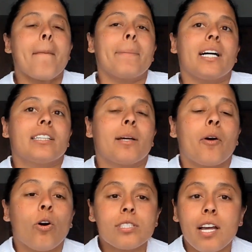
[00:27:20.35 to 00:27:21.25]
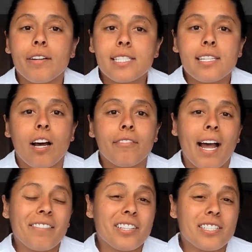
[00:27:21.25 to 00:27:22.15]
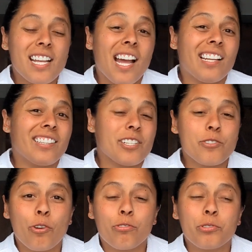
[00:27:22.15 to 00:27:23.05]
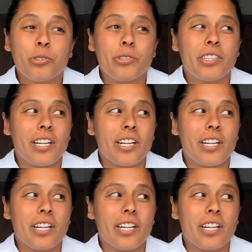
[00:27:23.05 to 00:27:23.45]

But the hotel itself, after 10, there's no food.